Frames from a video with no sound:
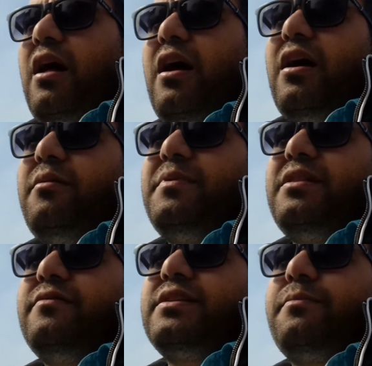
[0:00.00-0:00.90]
I
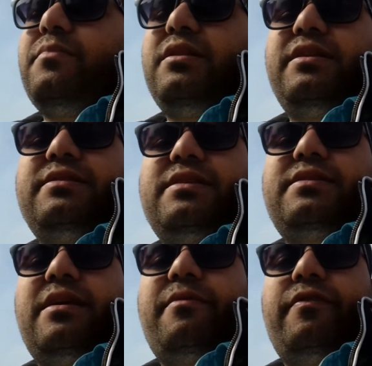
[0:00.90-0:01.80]
believe that building this
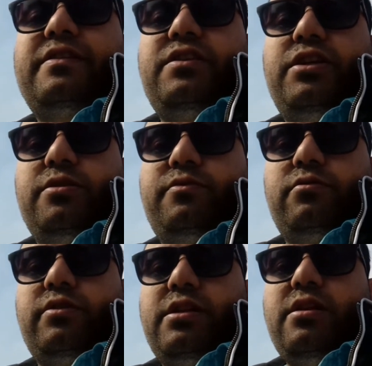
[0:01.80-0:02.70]
dam affects Egypt
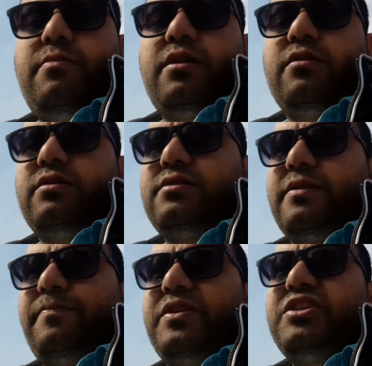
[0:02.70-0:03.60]
greatly, because
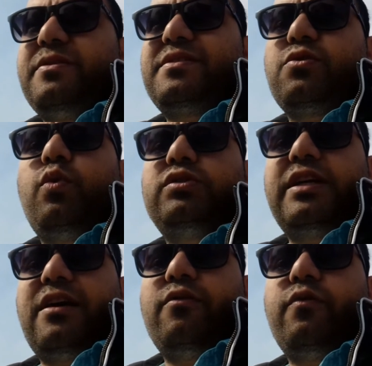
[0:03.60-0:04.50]
Egypt's
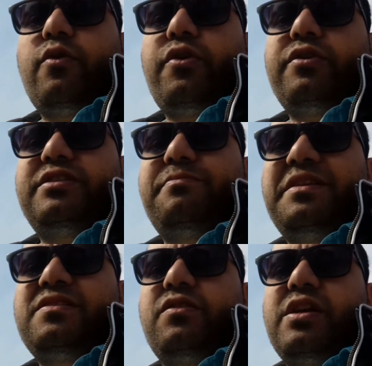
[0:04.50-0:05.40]
quota of water
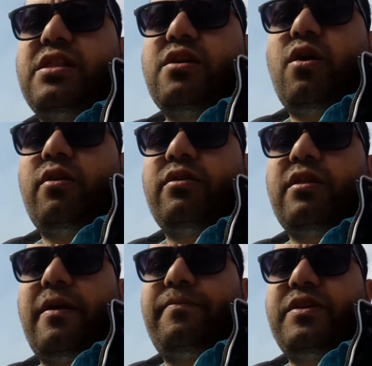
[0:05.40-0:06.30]
depends greatly
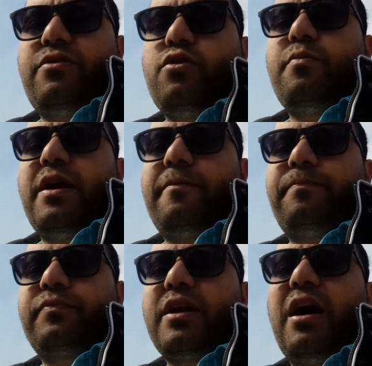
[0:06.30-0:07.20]
on Ethiopia.
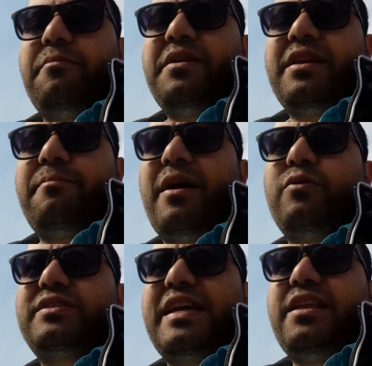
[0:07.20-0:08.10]
I mean,
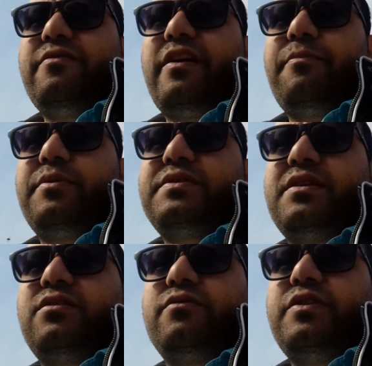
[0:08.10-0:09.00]
about
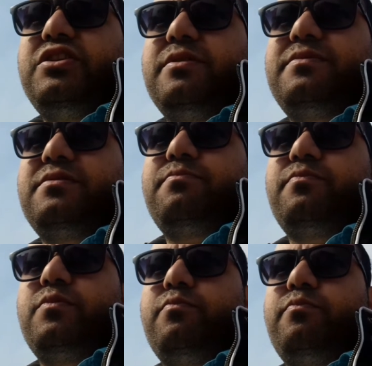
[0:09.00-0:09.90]
85% of Egypt's
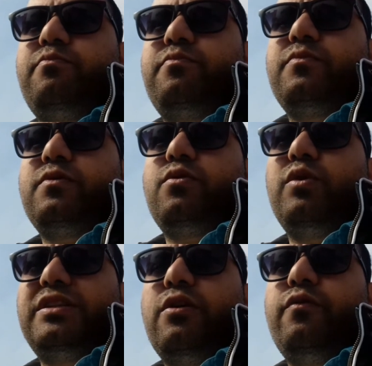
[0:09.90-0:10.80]

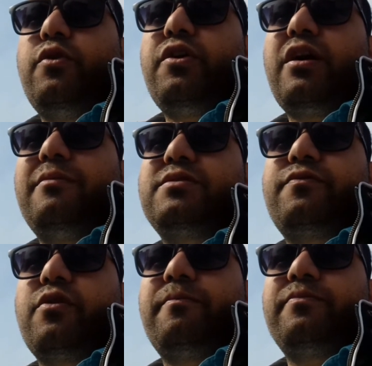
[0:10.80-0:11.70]
quota of water comes
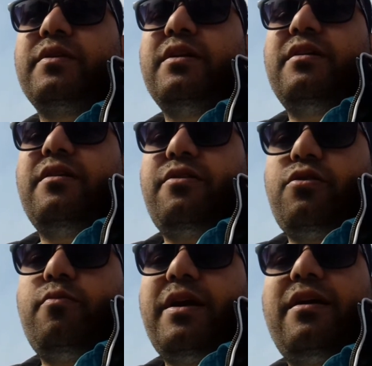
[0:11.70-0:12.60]
from
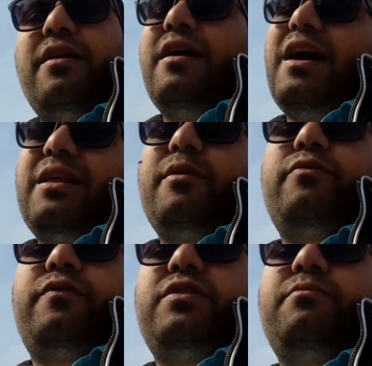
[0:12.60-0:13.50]
Ethiopia, and about
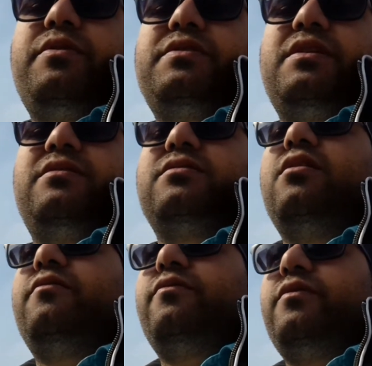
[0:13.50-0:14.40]
15%
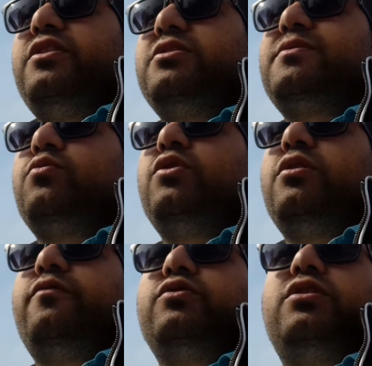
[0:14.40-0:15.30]
of Egypt's quota
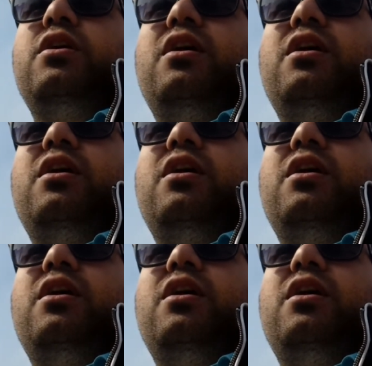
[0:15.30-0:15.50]
of water